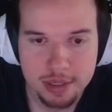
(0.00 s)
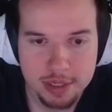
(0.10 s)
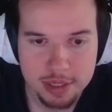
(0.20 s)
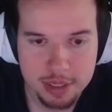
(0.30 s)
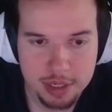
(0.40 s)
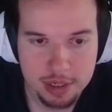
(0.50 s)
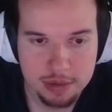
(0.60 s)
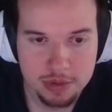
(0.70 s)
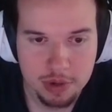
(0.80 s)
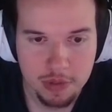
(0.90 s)
Let's see.
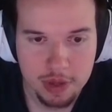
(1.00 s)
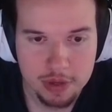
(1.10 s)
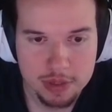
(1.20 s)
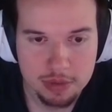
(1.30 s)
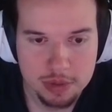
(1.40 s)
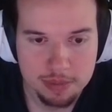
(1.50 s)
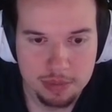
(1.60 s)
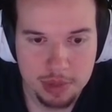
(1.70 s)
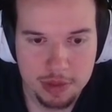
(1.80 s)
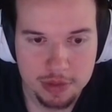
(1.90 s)
Was there anything else that was
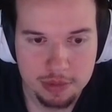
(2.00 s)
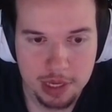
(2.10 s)
like?